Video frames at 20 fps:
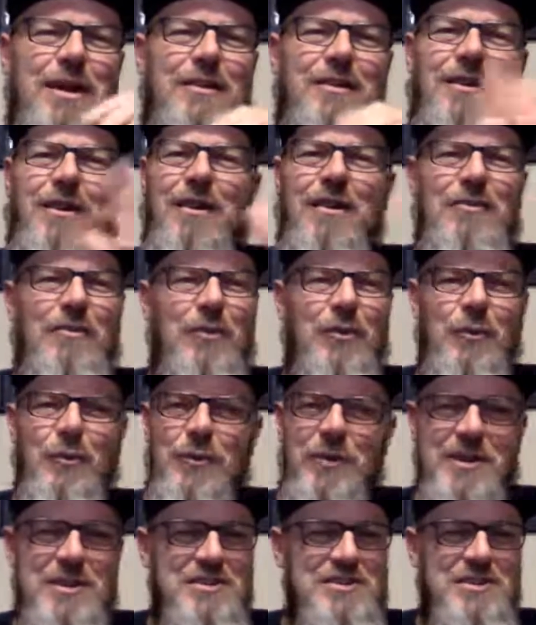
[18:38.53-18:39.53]
on the
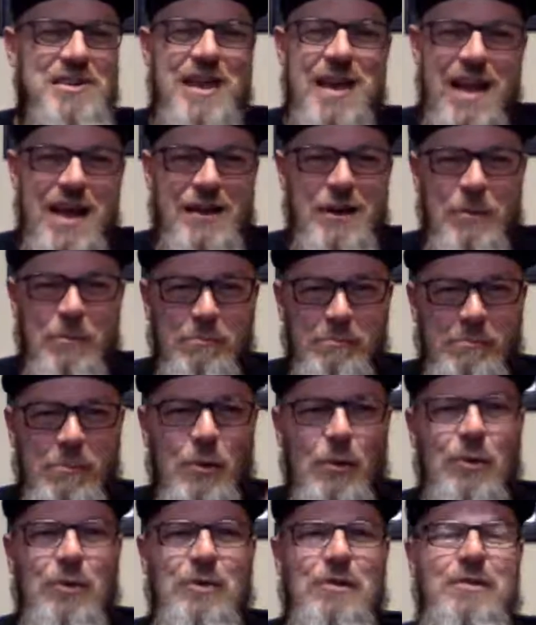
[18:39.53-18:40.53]
Louisiana
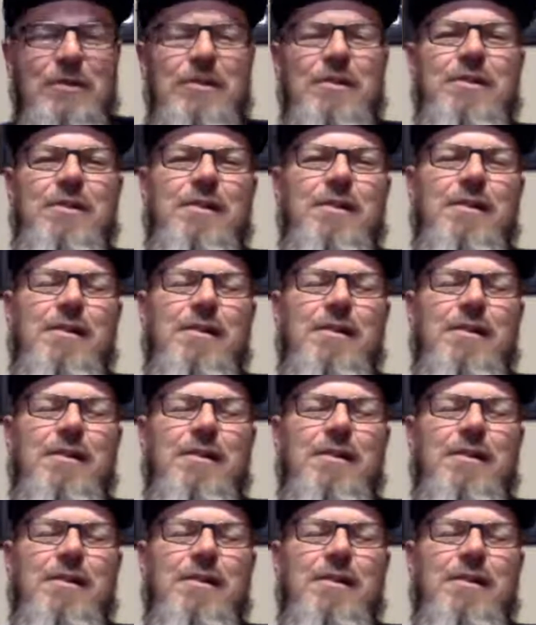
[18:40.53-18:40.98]
border.